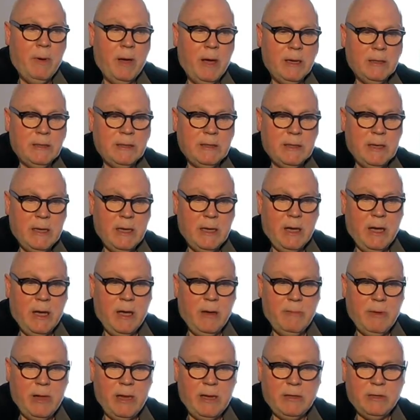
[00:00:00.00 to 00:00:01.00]
but
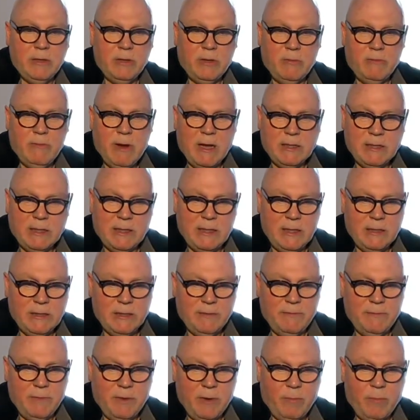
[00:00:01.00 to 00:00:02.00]
it took a radically
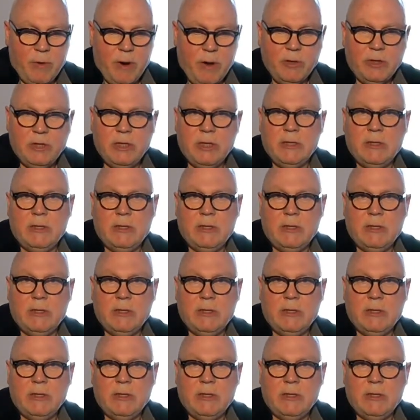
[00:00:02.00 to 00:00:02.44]
different approach.